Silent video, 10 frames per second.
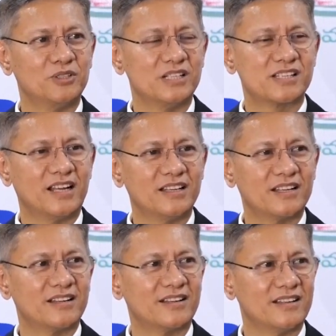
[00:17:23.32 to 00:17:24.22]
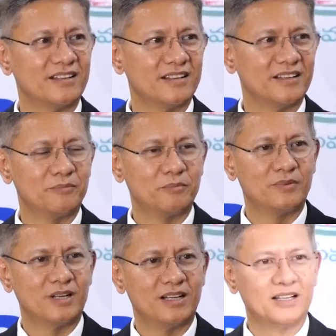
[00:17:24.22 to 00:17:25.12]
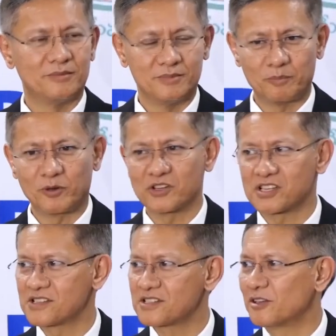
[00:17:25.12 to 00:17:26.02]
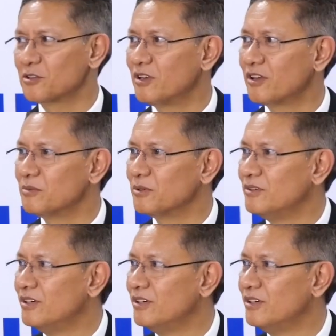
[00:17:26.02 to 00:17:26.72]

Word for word: It's under the process. I approximately